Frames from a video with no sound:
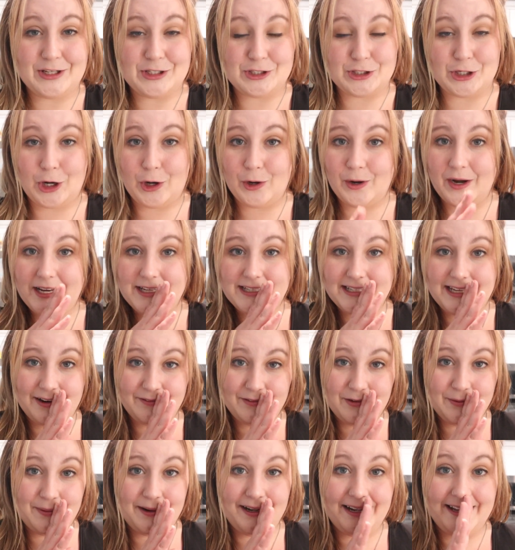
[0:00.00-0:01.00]
Sorry to
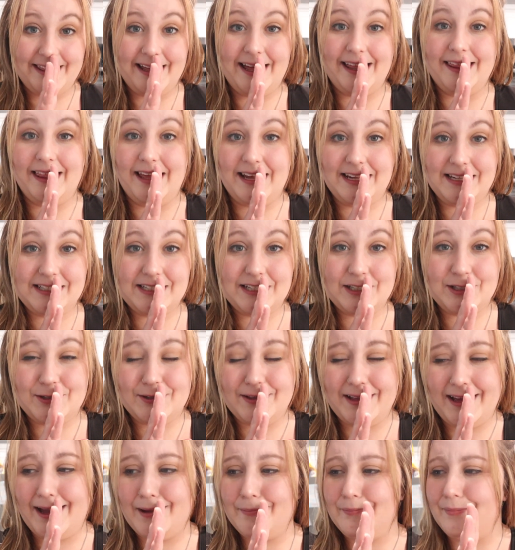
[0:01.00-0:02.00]
everybody that likes to
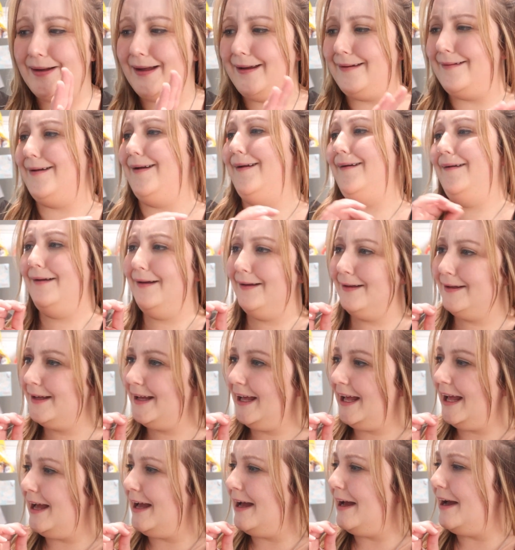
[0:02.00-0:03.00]
do that, but
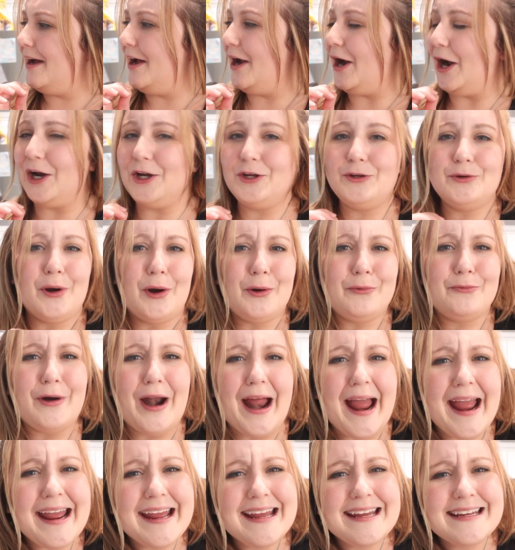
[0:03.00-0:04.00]
are you all
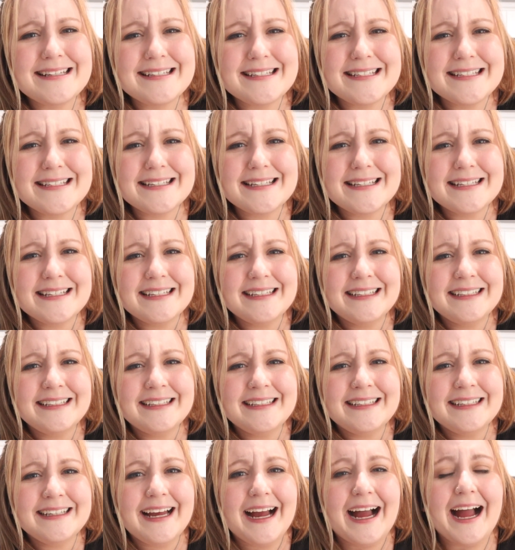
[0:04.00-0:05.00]
right?
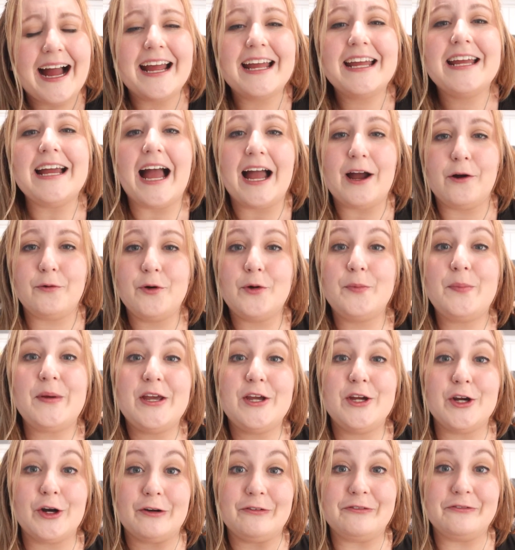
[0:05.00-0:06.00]
I will be
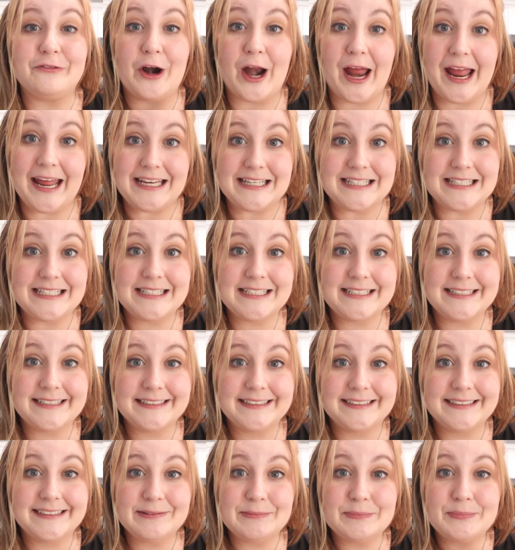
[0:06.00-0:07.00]
your friend.
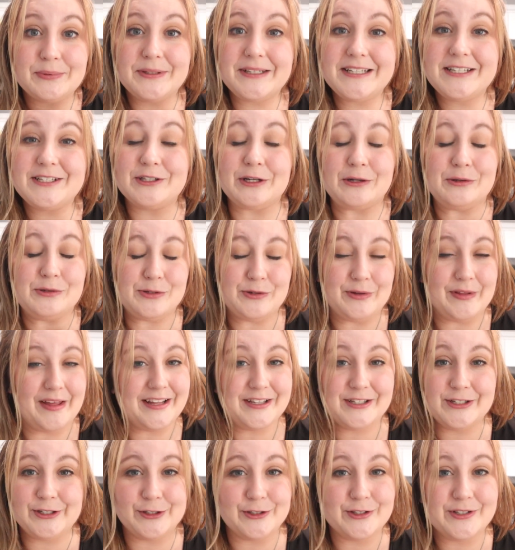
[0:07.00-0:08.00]
Please don't do
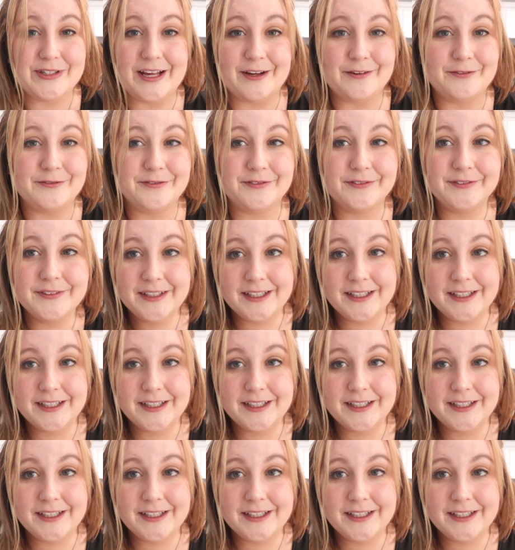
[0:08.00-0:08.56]
that to yourself.